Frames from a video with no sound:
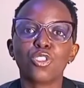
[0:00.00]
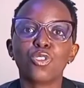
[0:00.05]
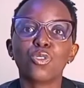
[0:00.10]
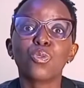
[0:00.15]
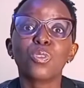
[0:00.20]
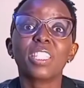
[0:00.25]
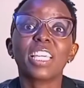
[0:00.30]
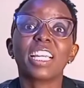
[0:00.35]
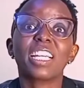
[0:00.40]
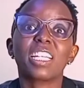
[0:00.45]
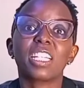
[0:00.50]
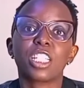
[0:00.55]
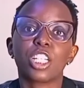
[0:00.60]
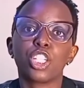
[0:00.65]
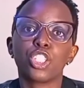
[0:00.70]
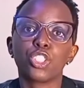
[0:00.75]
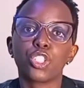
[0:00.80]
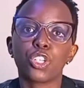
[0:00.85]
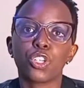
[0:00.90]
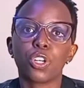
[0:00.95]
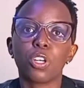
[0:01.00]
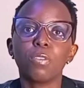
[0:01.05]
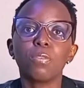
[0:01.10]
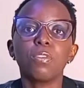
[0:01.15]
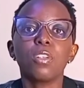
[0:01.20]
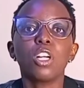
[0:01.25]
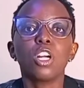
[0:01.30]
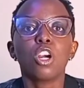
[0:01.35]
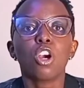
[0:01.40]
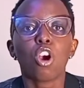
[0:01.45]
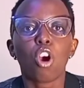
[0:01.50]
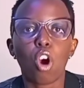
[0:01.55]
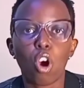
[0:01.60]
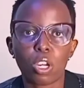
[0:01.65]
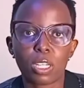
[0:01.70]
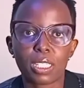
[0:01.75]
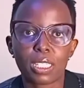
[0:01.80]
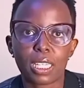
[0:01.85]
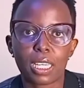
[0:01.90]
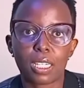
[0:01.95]
is through the creation of
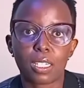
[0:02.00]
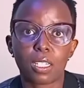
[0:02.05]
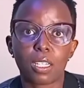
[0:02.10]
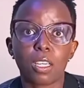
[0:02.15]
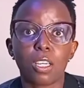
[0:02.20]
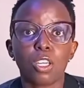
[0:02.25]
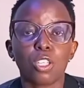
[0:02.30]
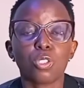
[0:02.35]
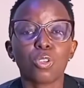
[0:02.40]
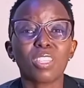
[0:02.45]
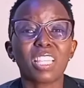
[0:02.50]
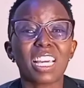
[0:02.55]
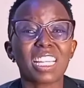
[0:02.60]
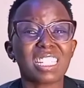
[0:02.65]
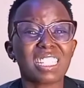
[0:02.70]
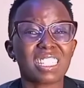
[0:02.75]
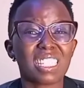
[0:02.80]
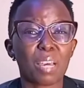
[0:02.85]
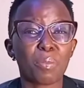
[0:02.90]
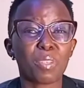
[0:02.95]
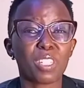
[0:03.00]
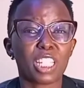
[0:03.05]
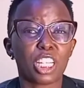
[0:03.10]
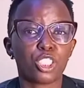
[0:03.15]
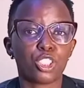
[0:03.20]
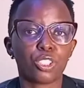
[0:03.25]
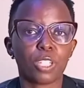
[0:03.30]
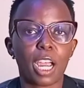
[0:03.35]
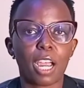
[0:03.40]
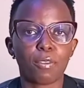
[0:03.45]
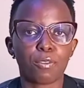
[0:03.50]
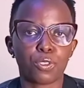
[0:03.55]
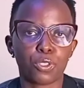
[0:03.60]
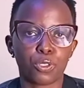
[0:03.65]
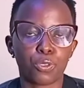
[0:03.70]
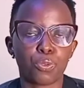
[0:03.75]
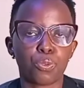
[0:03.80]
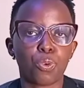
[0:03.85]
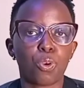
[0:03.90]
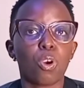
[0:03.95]
content. So that is something that you have
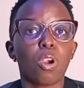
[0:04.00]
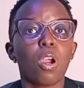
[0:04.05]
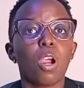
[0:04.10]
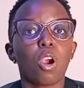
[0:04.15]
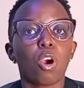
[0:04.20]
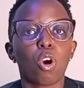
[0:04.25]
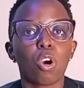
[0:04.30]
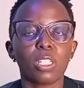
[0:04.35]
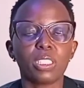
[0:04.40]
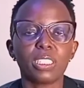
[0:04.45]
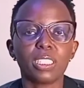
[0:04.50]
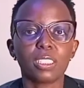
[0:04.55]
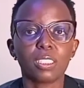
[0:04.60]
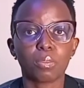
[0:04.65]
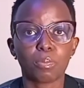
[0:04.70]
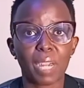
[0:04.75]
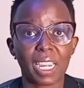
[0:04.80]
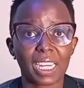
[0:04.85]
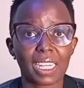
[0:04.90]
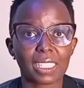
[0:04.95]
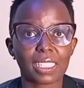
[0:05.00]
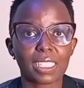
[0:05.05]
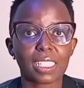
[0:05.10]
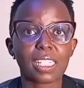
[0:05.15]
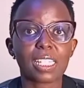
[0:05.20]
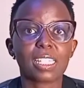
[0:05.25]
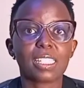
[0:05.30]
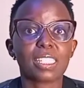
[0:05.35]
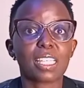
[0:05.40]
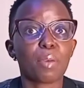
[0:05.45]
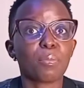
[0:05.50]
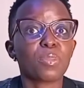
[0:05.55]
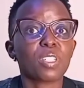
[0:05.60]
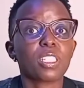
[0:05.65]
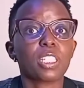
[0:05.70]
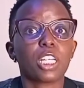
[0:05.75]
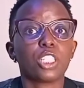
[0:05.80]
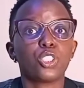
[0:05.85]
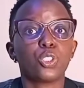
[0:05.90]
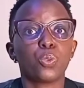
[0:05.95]
to do. Content marketing is
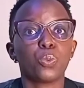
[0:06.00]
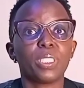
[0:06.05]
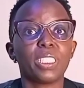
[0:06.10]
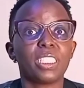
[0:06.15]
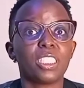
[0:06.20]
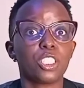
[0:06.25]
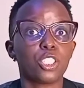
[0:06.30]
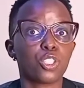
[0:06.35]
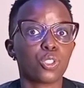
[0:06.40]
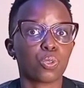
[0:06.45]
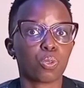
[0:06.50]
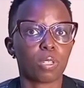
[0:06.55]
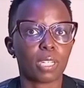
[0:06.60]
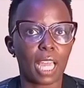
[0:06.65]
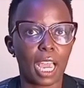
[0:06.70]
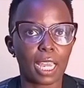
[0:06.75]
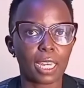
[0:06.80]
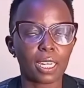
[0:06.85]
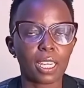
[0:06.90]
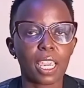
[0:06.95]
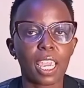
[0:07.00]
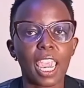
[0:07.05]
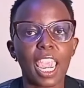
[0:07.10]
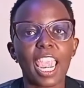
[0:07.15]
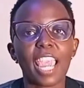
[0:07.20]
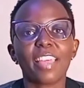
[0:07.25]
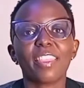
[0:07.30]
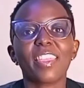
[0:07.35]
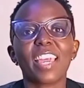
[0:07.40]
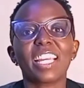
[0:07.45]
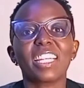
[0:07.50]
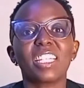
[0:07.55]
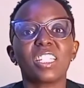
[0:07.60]
something that you will need to learn, and